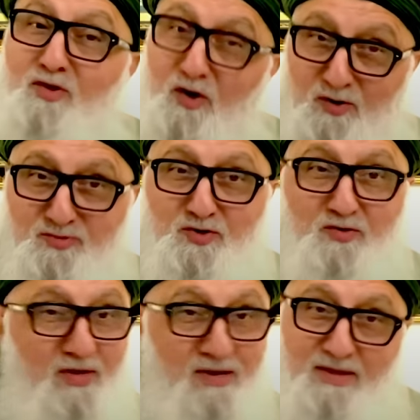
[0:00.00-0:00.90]
the whole
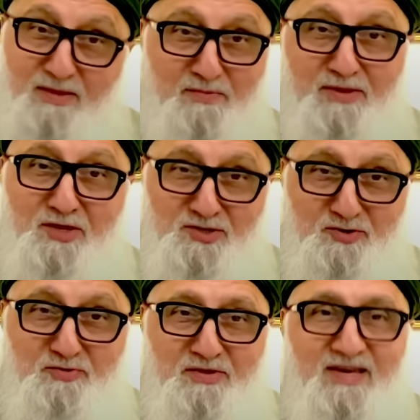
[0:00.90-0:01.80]
truth and nothing but the
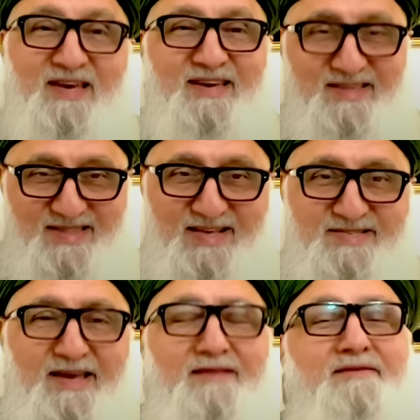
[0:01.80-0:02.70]
truth?
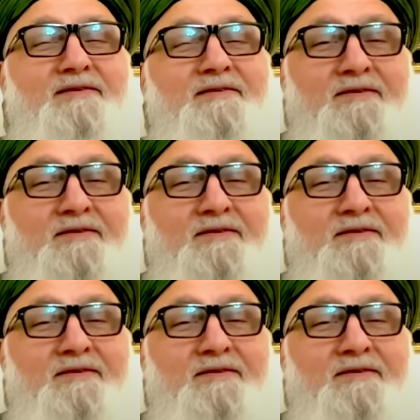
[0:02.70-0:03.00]
That's it.